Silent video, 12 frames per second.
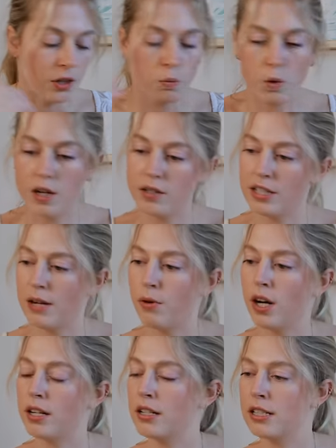the ones that
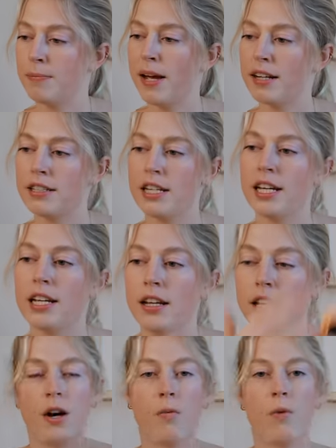were
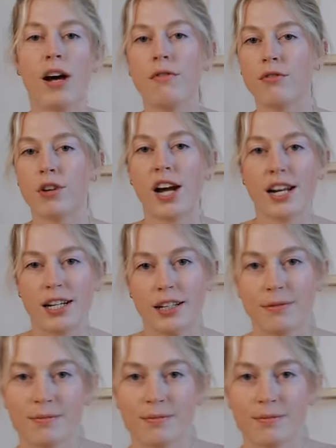unexpected, a wide variety.